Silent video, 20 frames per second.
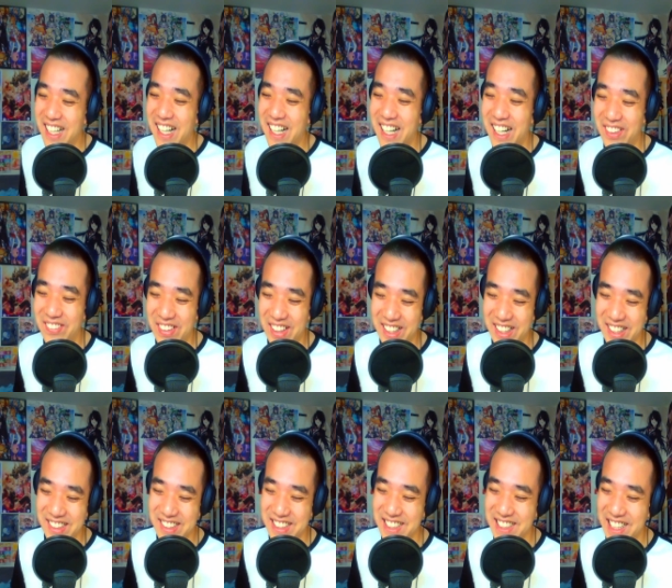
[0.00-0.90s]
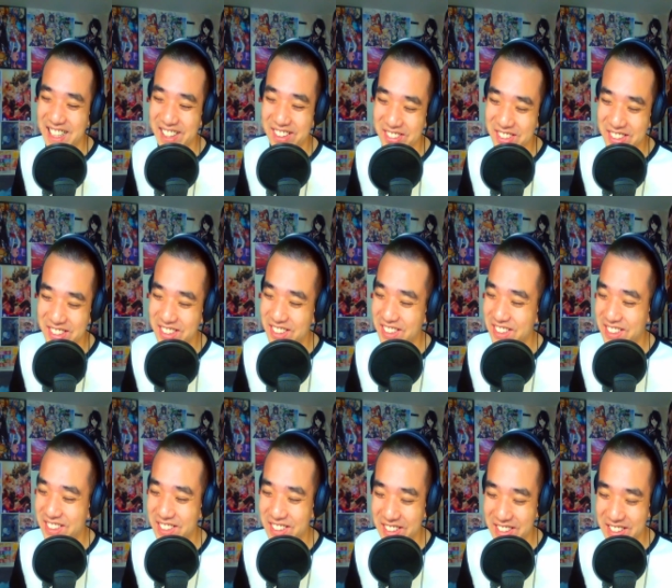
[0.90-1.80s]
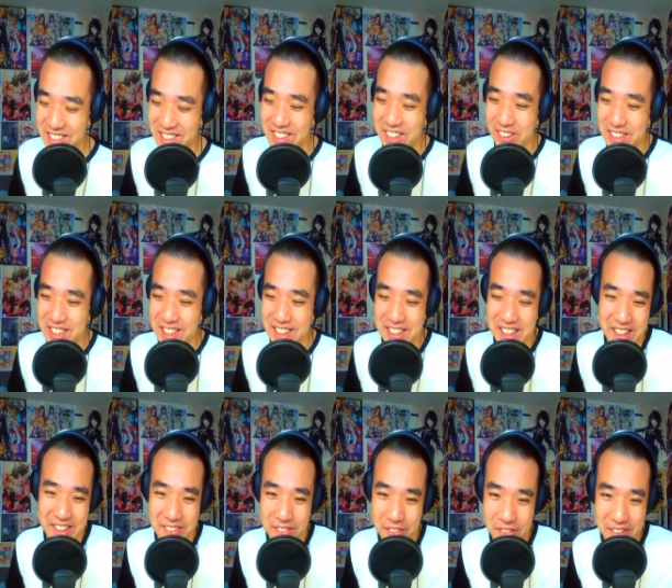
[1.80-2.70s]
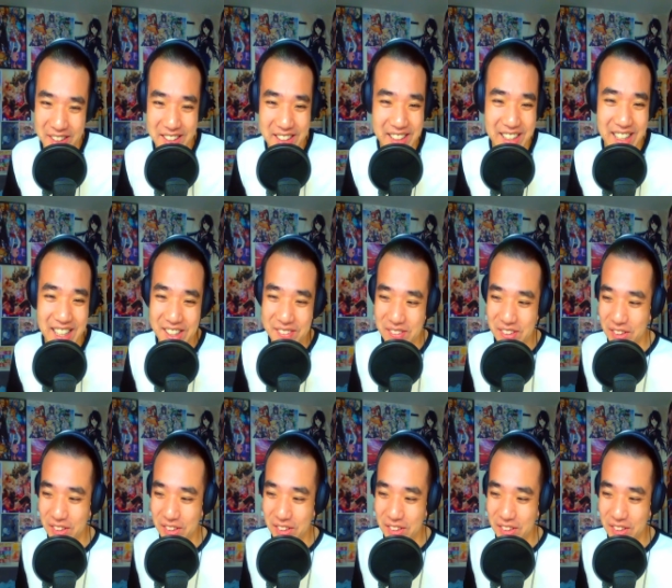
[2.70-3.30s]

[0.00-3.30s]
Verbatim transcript: Oh my god, Chisato his is goated not only in gun,